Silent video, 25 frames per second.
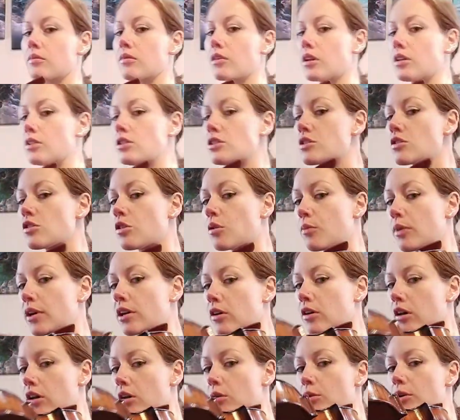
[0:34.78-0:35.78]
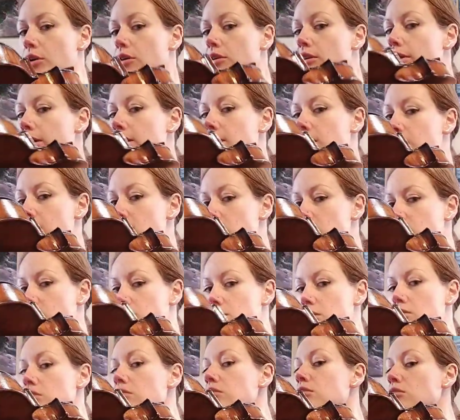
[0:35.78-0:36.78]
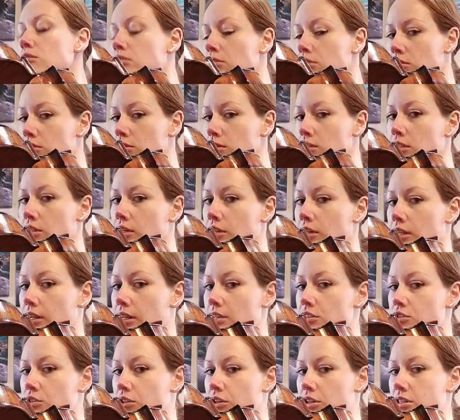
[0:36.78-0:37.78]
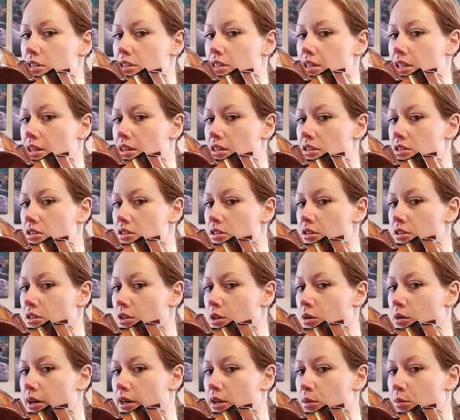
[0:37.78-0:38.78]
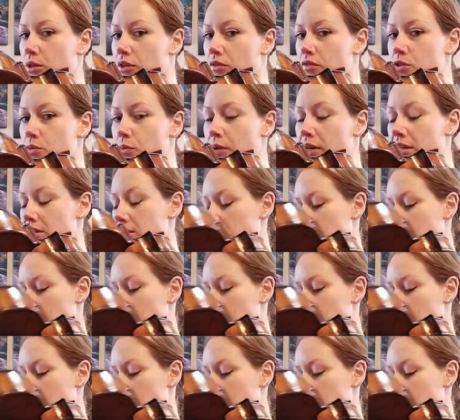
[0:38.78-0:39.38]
just on my collarbone like this, and as you can see, there's quite a bit of space